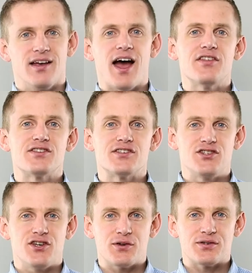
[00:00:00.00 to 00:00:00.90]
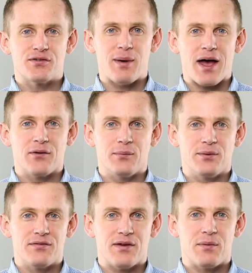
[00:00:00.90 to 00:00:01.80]
Hi, this is Joseph Backholm
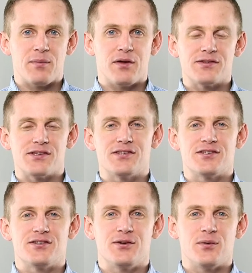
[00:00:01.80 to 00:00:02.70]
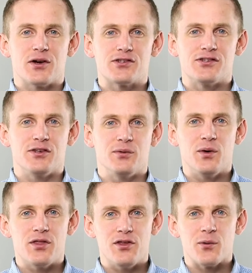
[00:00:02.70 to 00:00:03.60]
with the Family Policy Institute of Washington
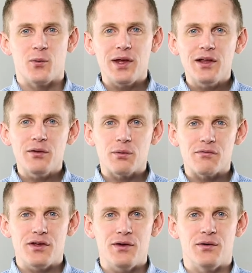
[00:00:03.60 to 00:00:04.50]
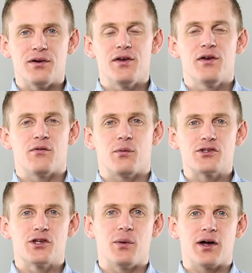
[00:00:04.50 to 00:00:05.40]
with your weekly review for
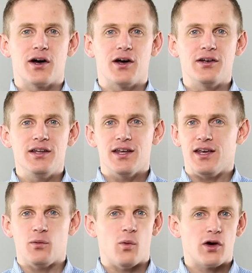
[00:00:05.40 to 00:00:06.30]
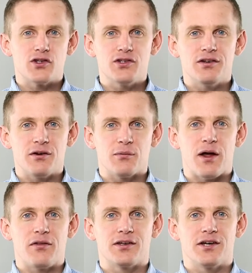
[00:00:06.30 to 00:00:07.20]
what's going on in Washington and
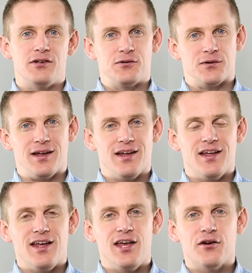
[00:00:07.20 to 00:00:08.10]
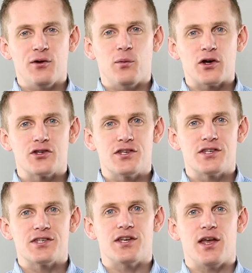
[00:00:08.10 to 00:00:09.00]
around the country. Here in
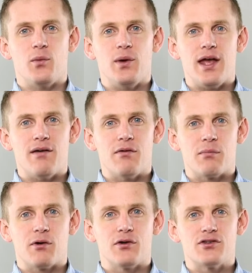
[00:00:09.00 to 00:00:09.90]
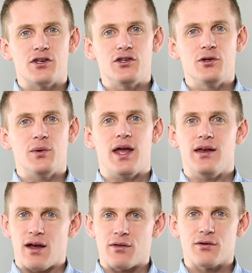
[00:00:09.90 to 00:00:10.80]
Washington State, we have emerged into
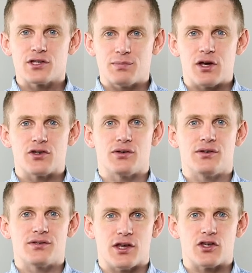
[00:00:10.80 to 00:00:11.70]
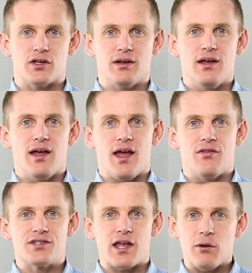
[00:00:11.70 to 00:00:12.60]
another special session.
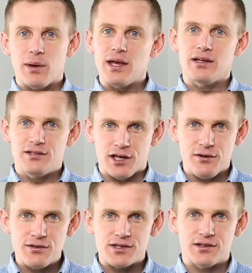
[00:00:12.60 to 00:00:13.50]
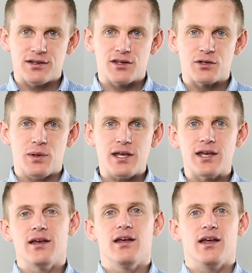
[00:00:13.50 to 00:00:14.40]
And the stalemate continues into this
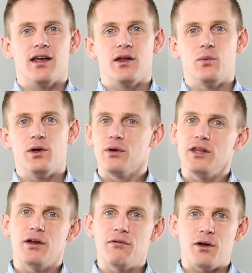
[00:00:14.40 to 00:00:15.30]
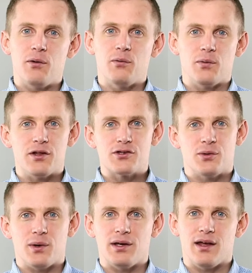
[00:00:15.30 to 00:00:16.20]
week, and we really don't know when it's
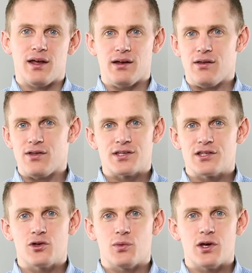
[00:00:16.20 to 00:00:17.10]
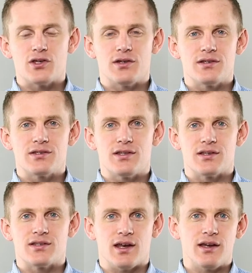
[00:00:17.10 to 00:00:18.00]
going to end. The situation is the
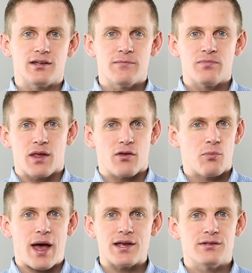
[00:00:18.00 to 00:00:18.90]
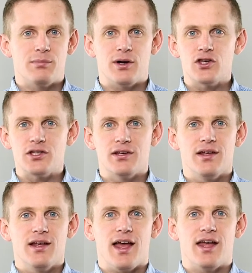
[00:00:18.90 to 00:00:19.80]
Senate has passed a budget,
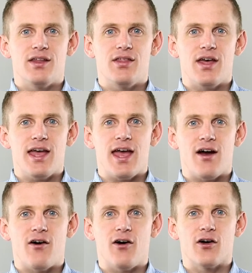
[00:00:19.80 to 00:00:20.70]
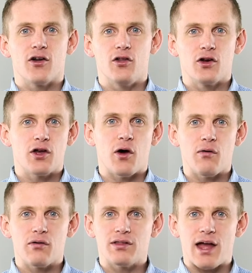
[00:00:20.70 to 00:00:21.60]
and they are looking
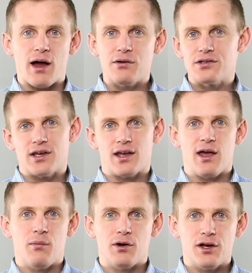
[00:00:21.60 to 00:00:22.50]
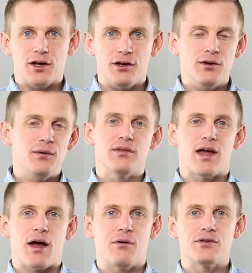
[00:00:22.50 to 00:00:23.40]
over at the House saying, hey, what are you going to do? And
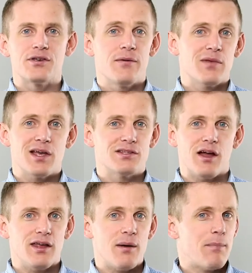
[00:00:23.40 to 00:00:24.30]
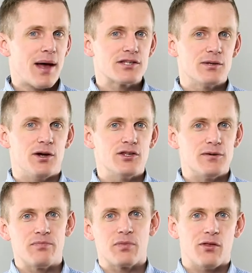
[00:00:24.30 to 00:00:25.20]
the House has not yet passed a
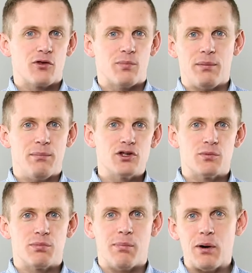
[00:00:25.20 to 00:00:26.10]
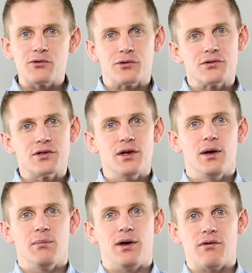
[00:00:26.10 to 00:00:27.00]
budget. There's been budget proposals,
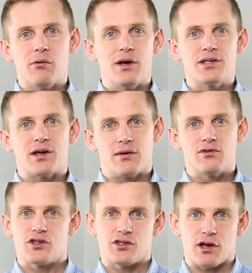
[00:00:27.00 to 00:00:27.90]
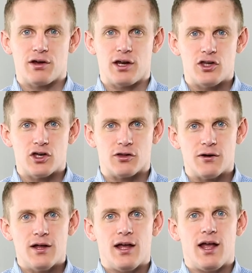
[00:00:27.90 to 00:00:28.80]
but everybody's kind of just staring at each
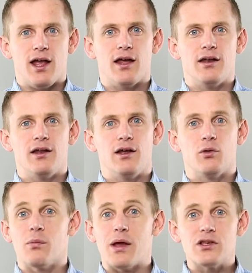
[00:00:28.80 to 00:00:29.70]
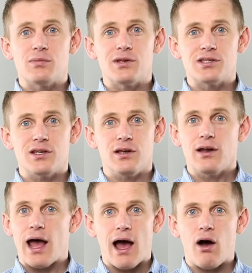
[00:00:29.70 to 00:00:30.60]
other. And it remains to be seen
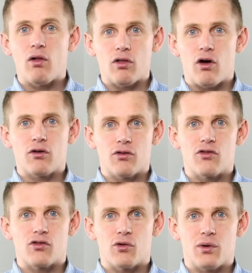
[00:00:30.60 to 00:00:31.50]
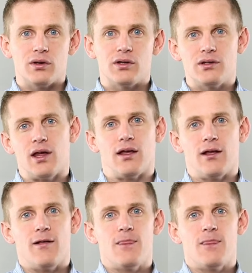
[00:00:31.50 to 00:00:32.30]
how long this is going to take.